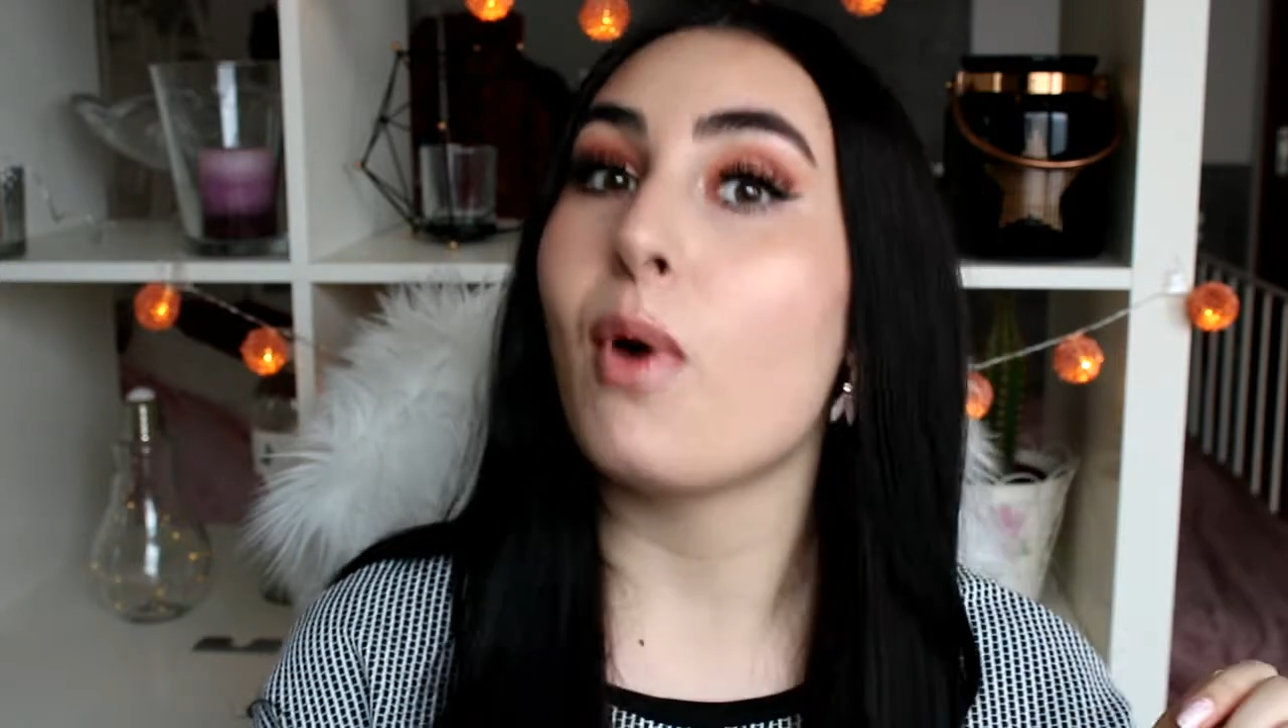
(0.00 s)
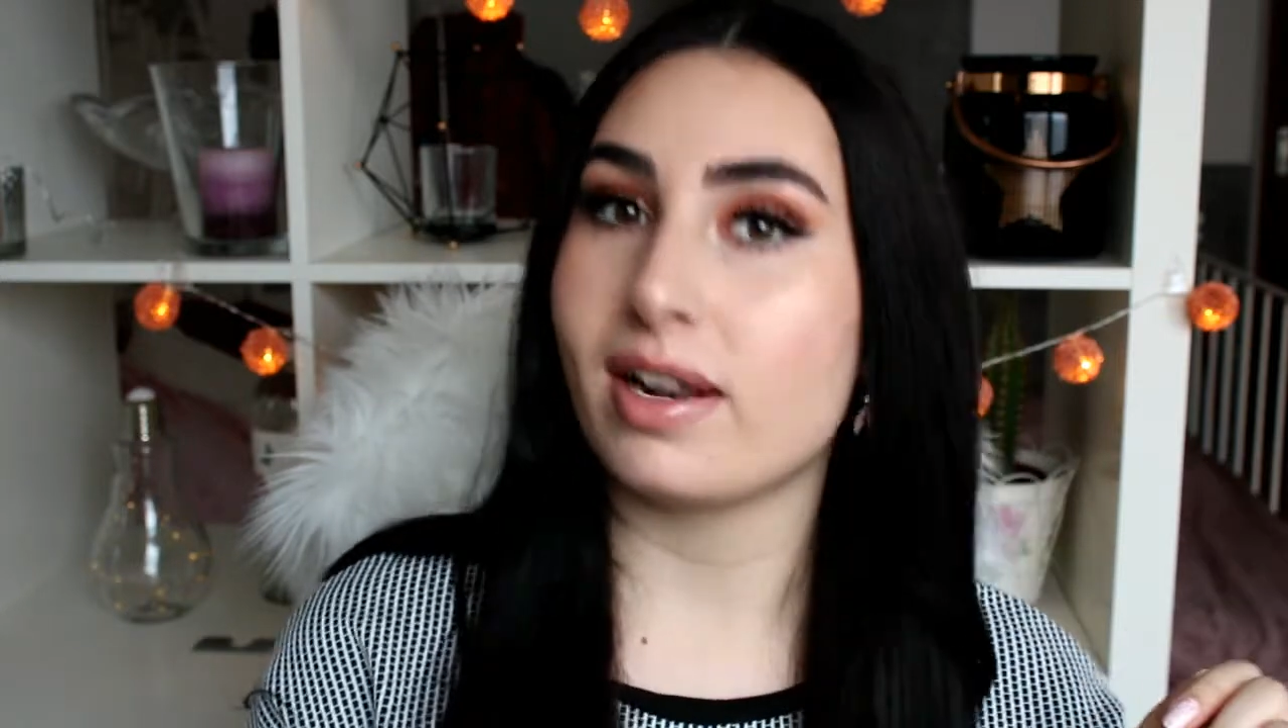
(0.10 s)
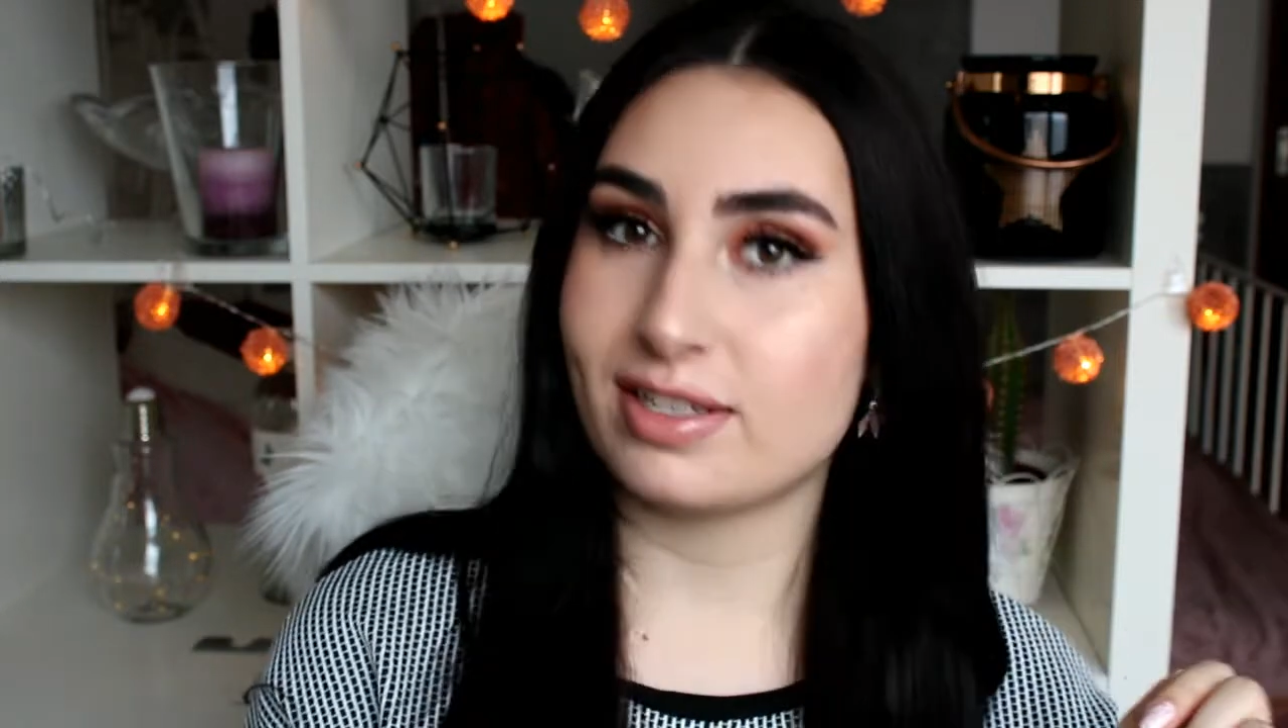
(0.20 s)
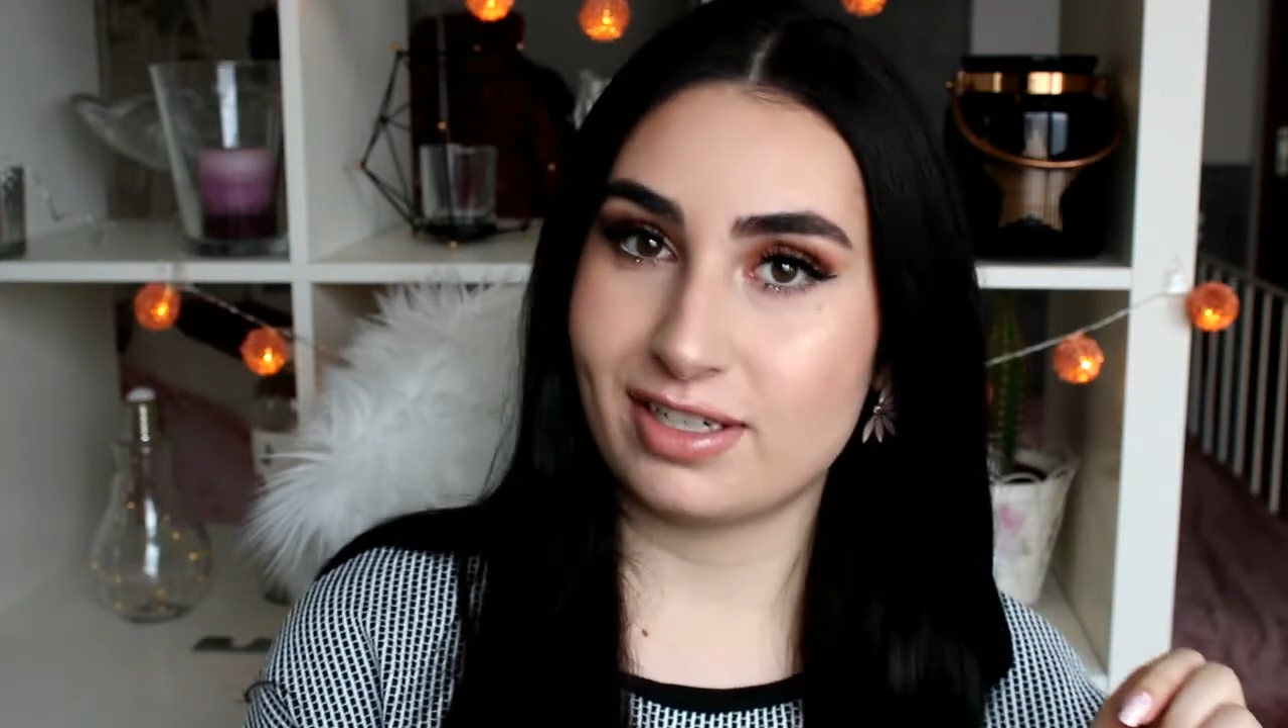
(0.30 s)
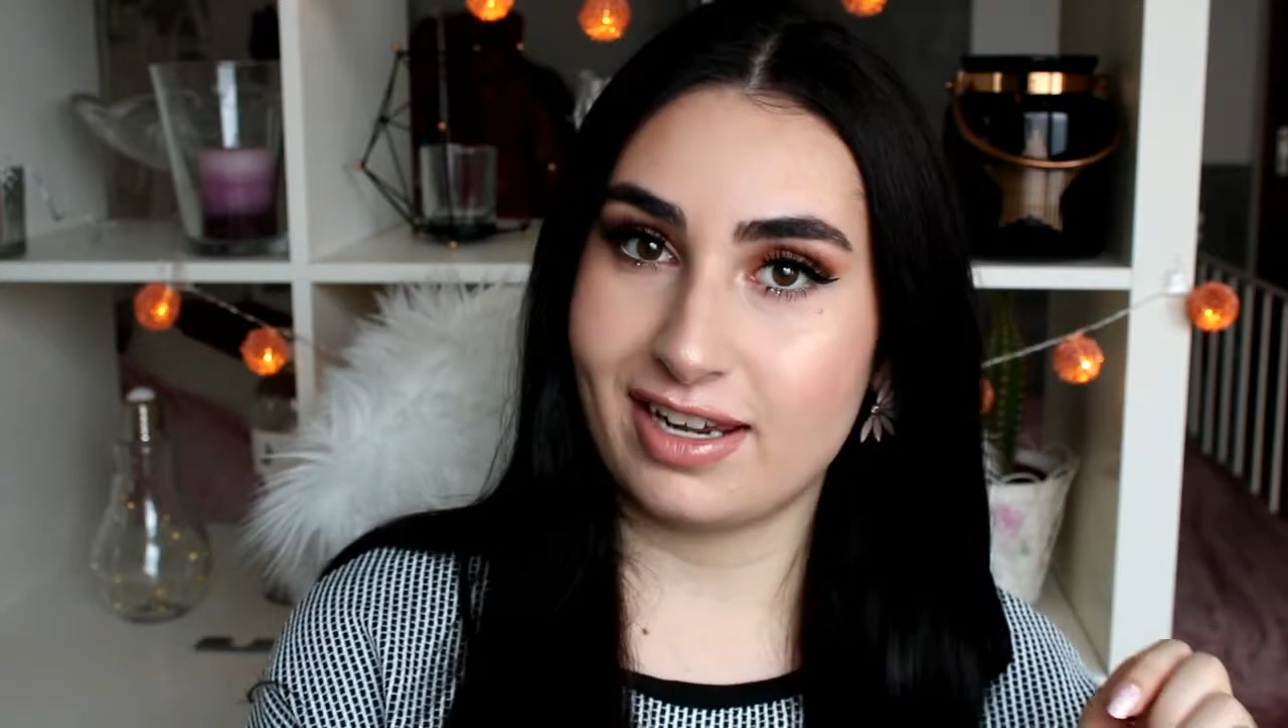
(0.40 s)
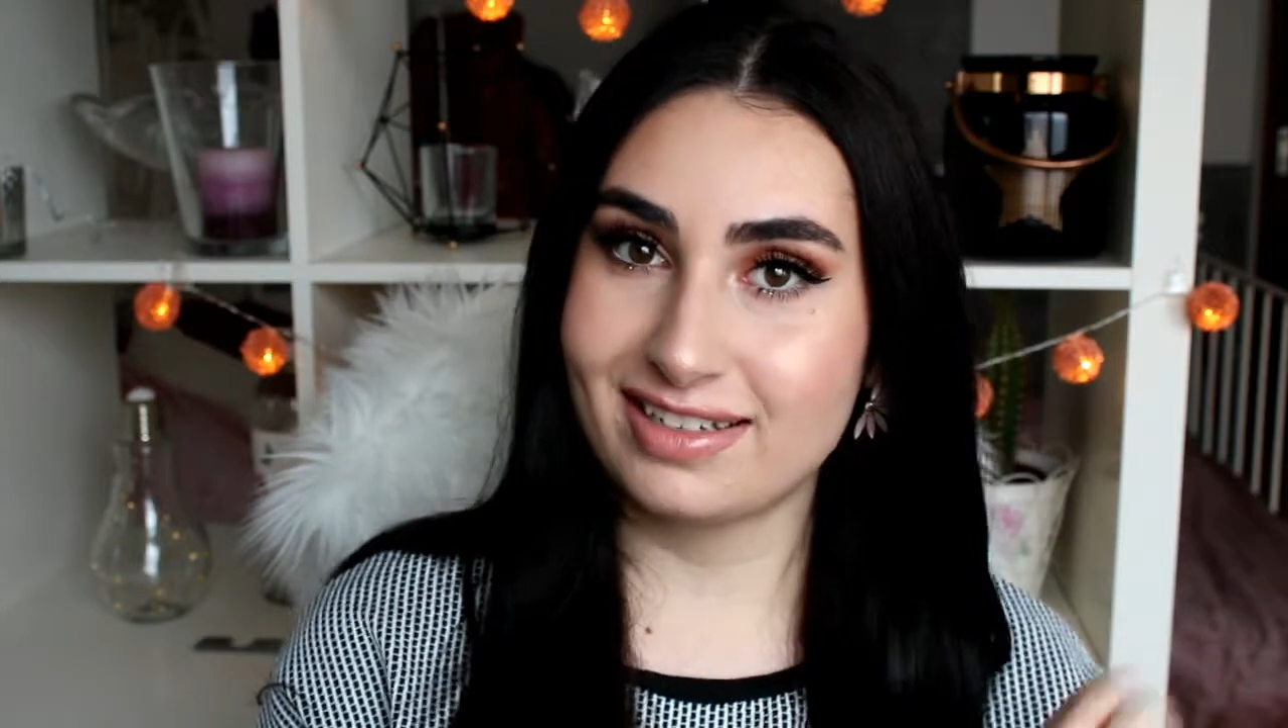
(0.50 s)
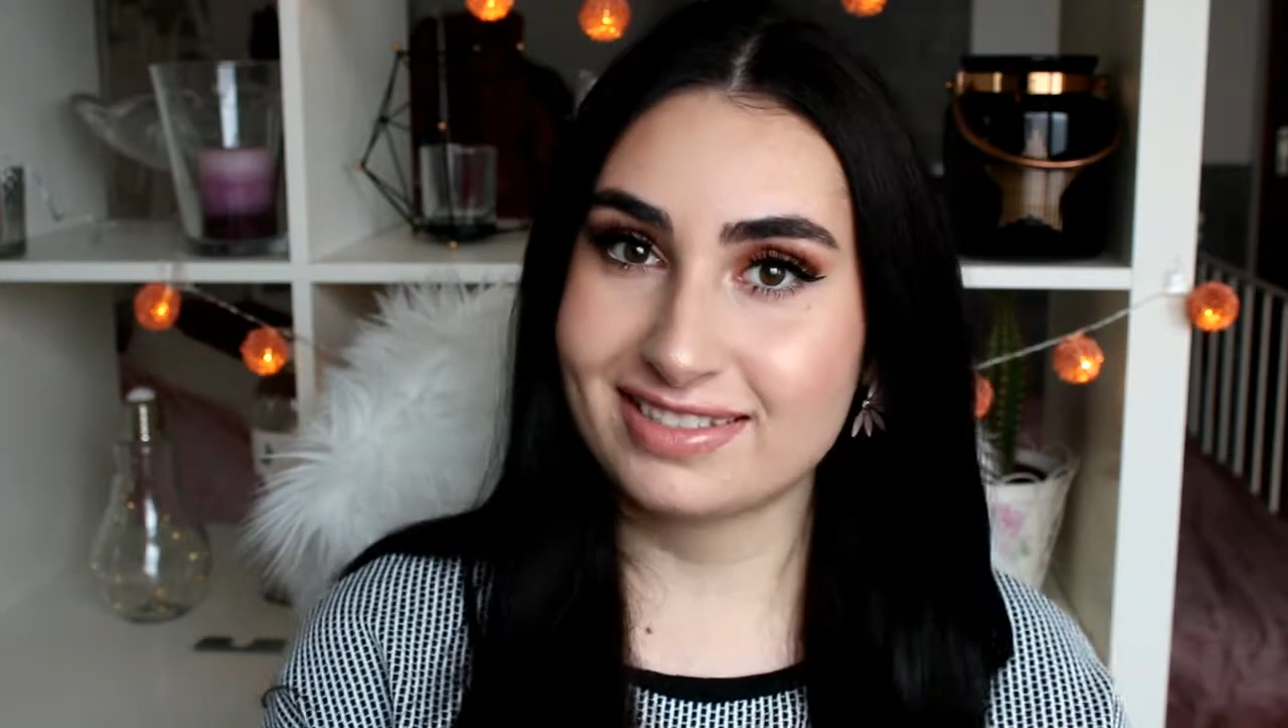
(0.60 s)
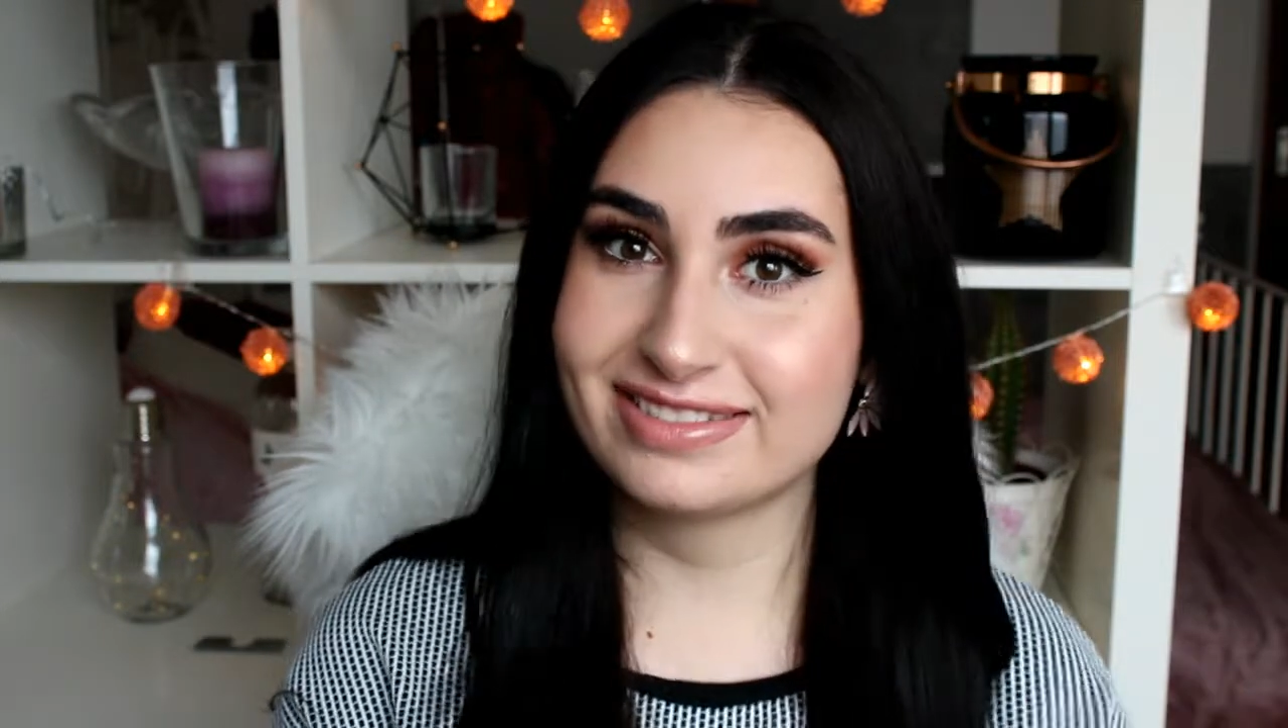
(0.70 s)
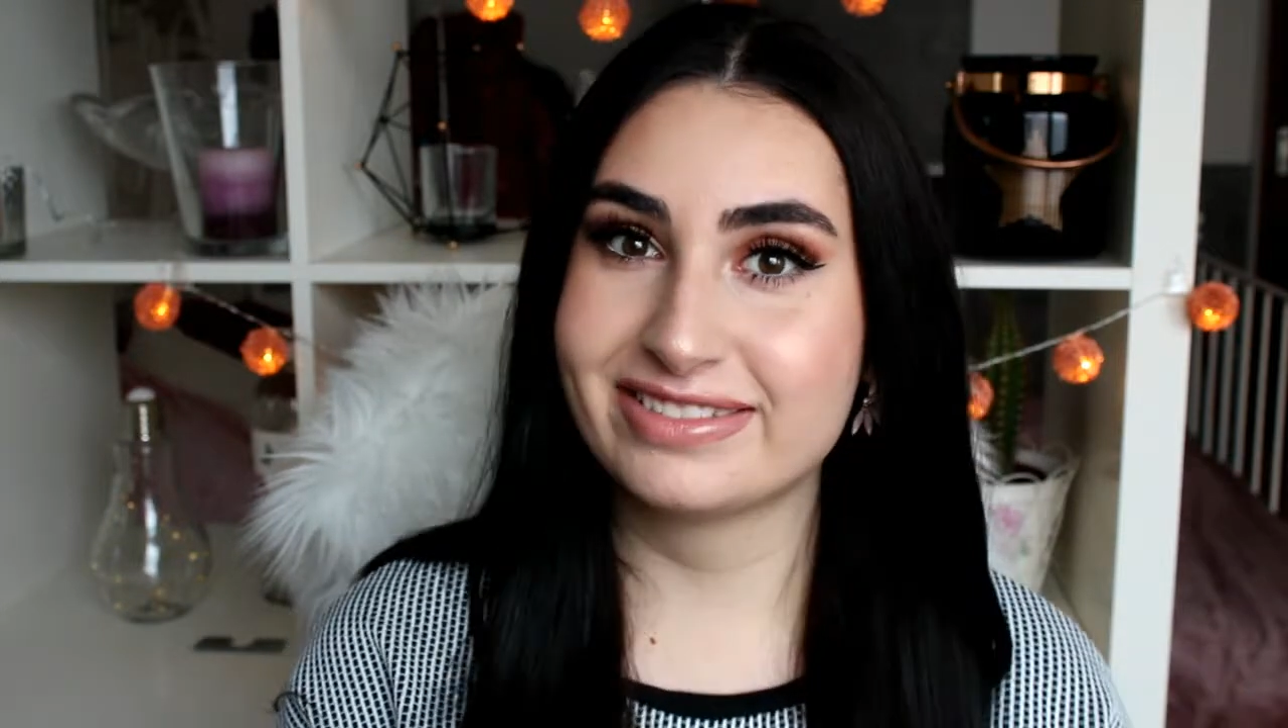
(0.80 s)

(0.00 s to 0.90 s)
watching.